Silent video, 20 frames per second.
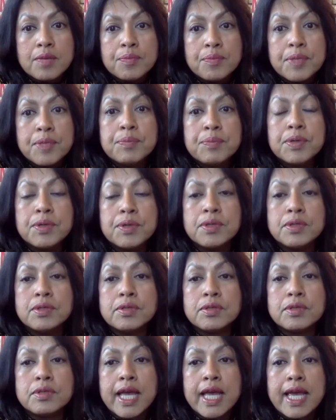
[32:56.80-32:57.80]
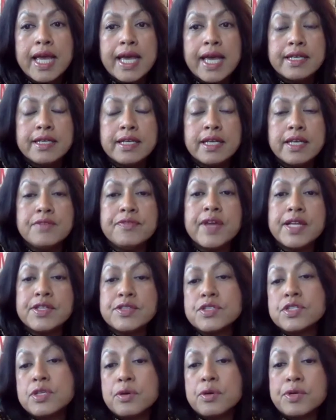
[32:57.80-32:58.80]
people had
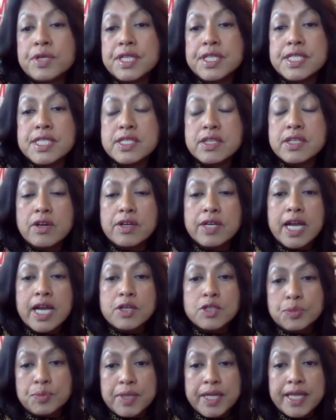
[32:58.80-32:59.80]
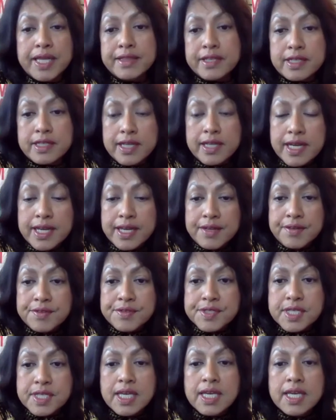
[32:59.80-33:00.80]
advance notice on how to plan their
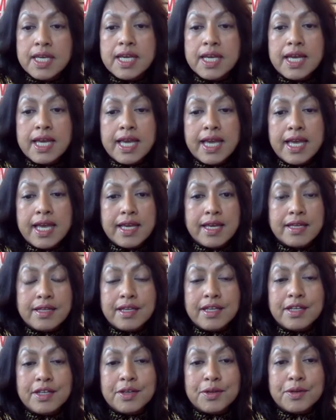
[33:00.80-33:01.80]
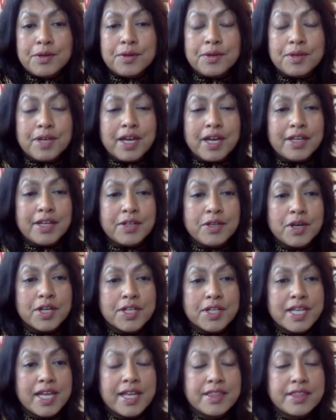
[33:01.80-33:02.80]
lives, not
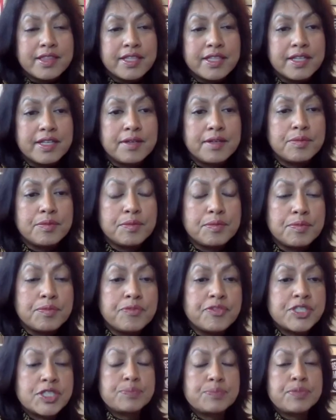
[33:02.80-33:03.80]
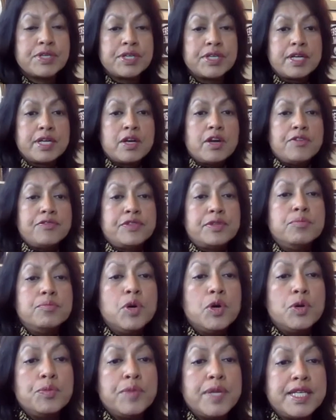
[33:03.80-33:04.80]
at the spur of the
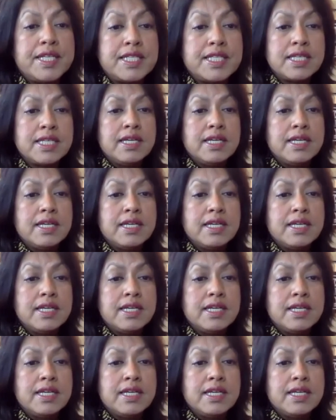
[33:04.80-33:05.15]
moment